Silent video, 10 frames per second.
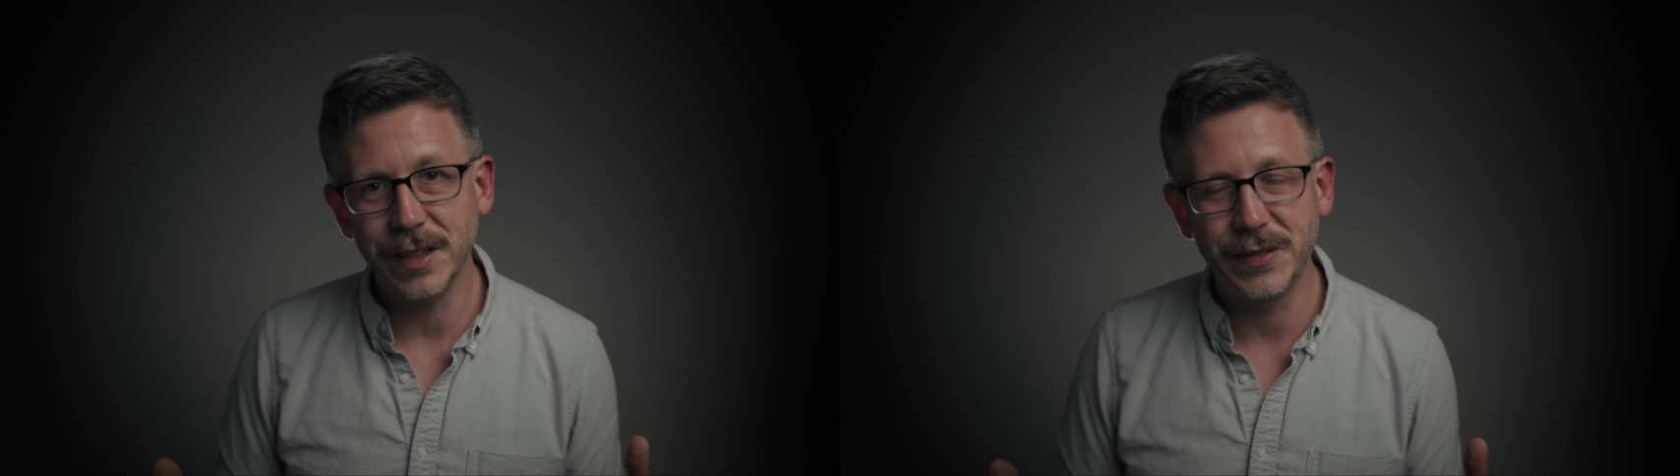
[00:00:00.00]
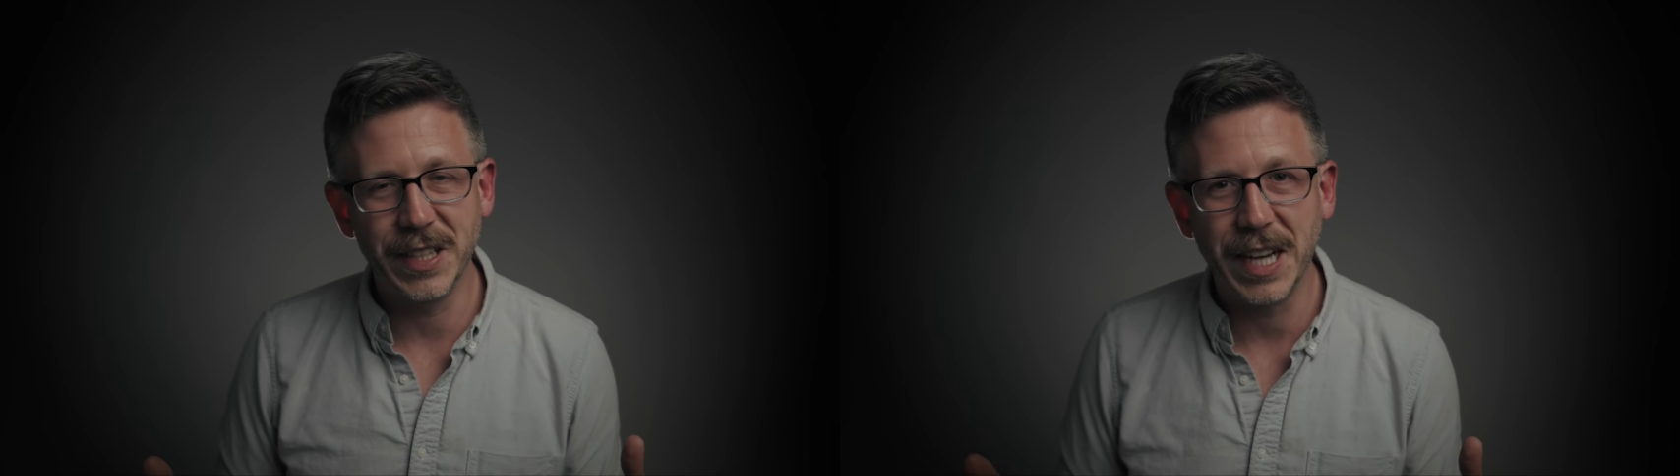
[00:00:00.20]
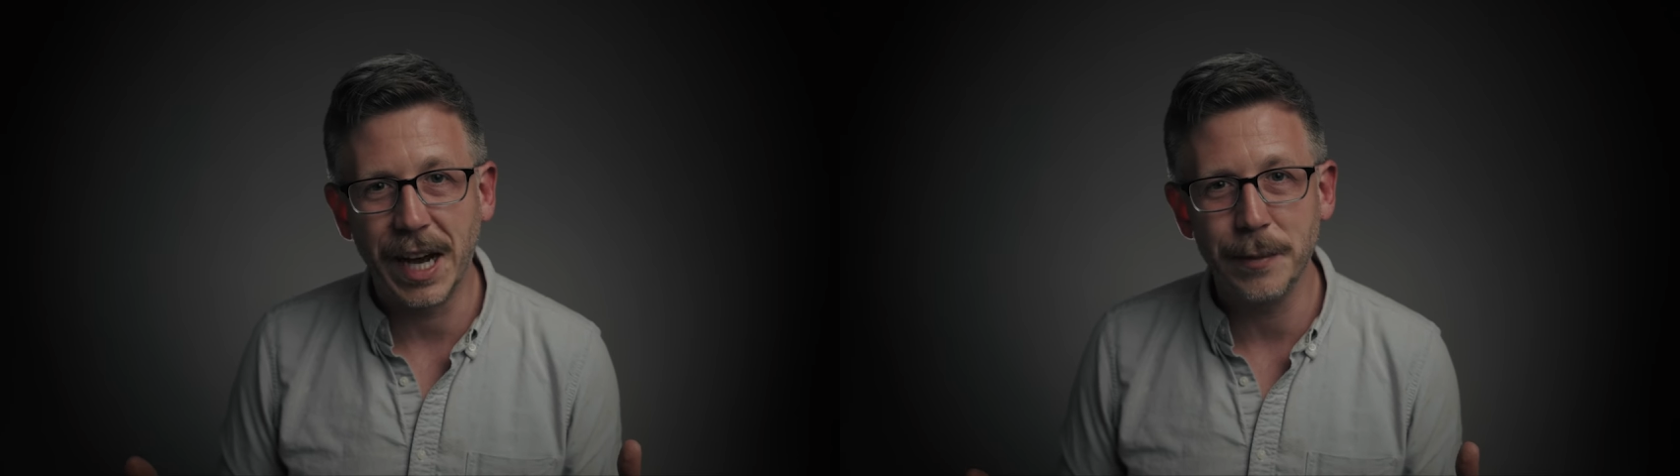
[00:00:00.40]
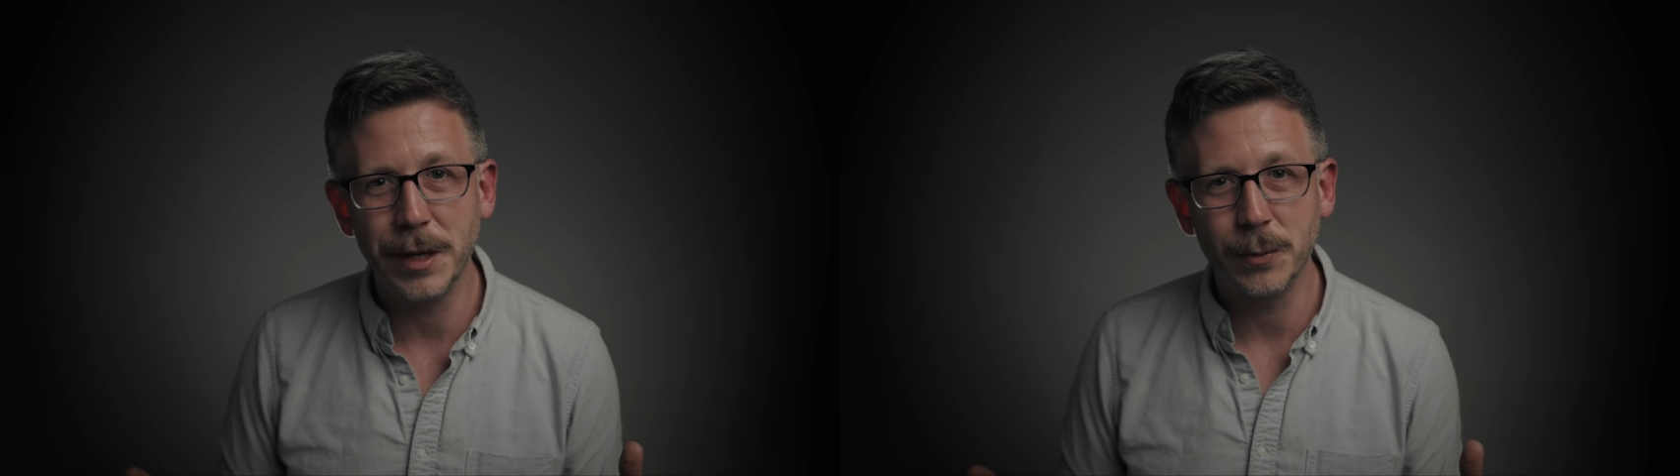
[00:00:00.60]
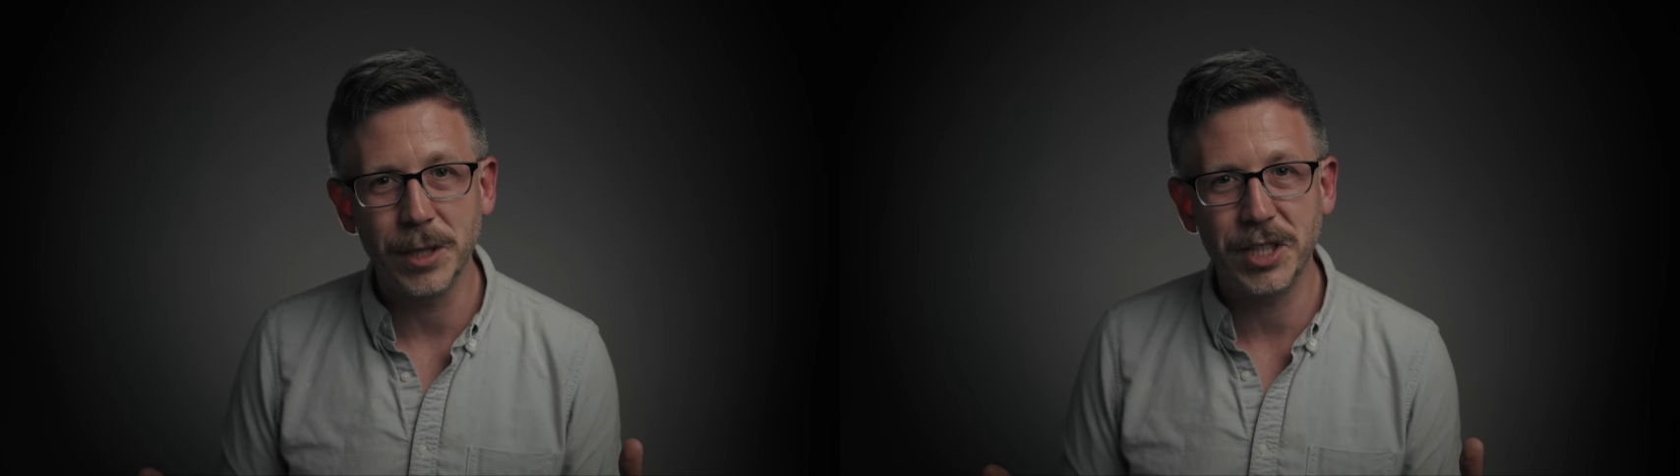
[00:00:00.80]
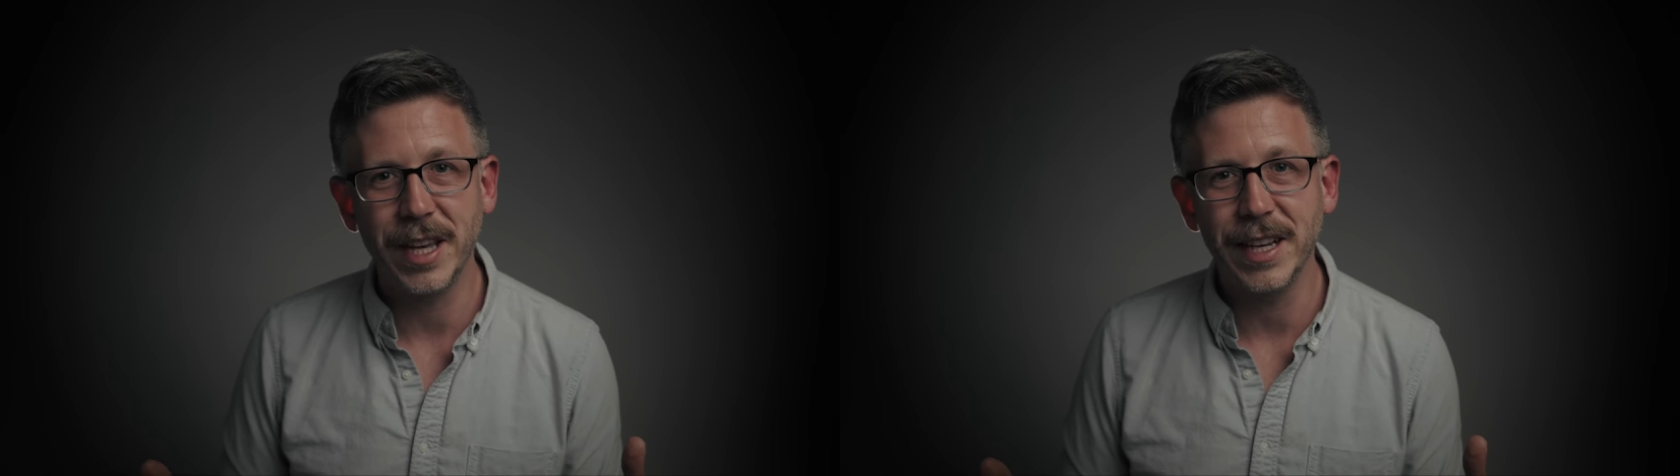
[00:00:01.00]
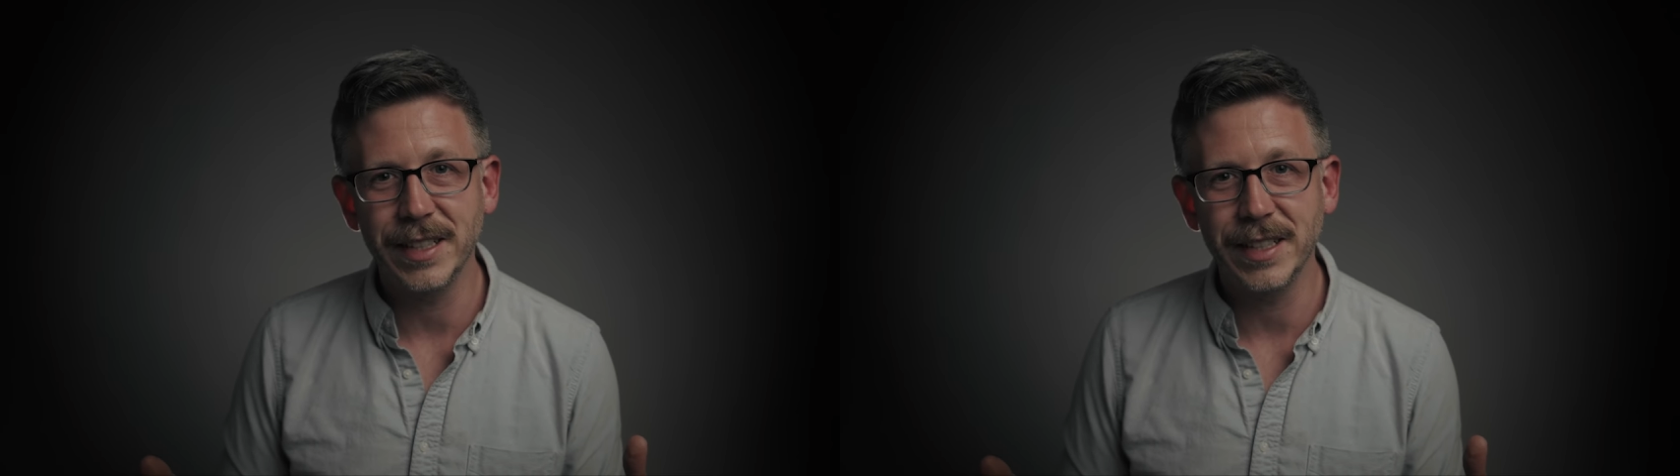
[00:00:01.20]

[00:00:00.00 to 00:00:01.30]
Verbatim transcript: of the time in which they